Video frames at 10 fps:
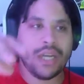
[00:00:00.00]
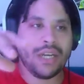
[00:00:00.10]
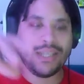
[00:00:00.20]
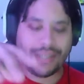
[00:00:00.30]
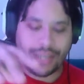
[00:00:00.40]

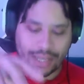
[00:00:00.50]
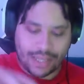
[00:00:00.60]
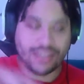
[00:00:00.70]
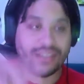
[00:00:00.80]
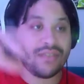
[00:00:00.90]
let's say that
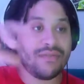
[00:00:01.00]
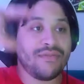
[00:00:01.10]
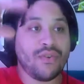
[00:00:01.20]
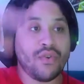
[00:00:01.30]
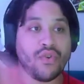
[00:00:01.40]
this is the
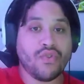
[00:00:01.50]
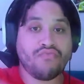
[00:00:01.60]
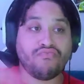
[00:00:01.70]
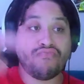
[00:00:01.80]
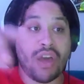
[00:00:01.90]
floor,
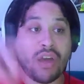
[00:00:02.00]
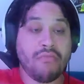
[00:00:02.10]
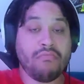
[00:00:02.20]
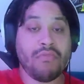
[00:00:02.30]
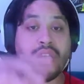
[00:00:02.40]
yeah.
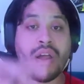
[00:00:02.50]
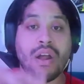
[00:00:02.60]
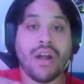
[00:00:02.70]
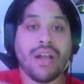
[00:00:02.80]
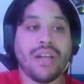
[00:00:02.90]

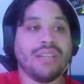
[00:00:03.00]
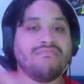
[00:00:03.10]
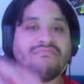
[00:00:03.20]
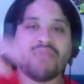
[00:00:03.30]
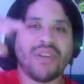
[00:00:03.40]

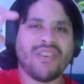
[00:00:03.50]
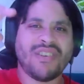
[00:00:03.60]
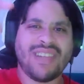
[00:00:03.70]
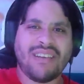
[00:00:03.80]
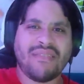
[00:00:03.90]

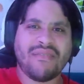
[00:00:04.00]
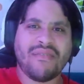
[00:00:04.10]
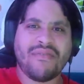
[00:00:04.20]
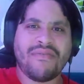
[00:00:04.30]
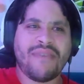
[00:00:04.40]
Bodyguard's like
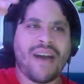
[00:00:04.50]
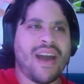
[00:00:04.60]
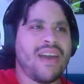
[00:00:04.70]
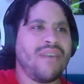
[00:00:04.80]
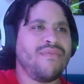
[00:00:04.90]

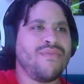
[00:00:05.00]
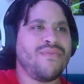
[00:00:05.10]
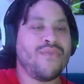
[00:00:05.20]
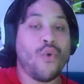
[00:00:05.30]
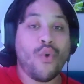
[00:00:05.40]
five
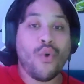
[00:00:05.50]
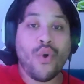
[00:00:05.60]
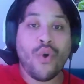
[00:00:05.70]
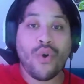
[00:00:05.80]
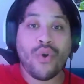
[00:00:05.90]
four,
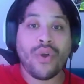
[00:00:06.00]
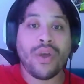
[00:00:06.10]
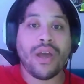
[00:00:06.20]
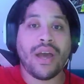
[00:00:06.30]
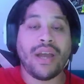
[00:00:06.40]

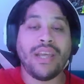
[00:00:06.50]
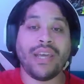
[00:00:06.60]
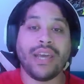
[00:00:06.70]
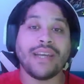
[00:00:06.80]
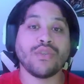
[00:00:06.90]
and he
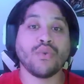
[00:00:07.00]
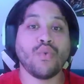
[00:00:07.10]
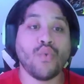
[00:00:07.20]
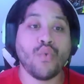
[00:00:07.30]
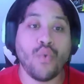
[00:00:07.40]
kicks
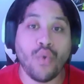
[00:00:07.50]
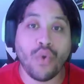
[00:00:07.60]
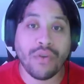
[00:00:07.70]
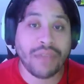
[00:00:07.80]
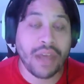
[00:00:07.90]
all
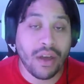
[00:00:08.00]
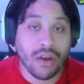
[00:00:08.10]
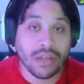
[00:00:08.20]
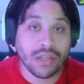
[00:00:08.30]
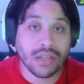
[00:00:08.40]
of their
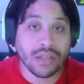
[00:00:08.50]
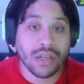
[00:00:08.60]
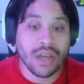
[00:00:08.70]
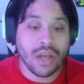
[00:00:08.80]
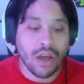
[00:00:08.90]
asses.
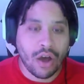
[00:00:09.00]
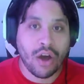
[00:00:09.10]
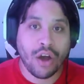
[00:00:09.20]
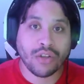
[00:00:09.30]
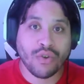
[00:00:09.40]

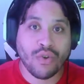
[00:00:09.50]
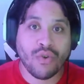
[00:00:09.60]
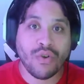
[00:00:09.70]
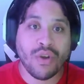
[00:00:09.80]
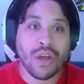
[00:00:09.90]

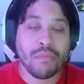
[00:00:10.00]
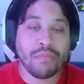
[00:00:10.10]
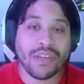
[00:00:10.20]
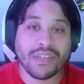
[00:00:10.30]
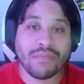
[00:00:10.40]
Harcourt
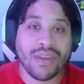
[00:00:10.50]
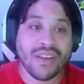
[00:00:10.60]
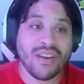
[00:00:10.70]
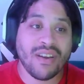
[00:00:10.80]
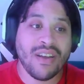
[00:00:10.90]

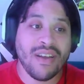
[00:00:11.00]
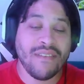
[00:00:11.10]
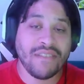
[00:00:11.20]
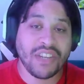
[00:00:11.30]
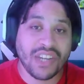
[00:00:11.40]
peacemaker
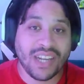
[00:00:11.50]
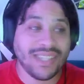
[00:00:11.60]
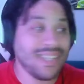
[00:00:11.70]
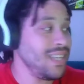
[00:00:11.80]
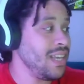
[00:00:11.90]

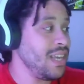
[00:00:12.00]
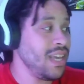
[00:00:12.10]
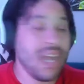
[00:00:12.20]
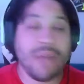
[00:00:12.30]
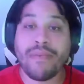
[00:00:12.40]
vigilante.
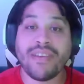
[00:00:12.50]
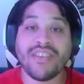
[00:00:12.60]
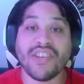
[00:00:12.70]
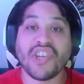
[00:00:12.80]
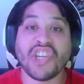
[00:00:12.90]
He beats
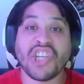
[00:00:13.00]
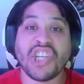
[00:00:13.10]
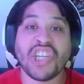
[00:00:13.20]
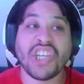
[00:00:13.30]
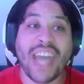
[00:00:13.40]
the
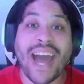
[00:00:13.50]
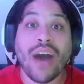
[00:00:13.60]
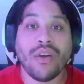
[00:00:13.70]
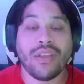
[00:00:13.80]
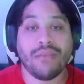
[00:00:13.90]
shit
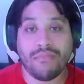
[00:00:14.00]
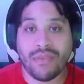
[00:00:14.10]
out of them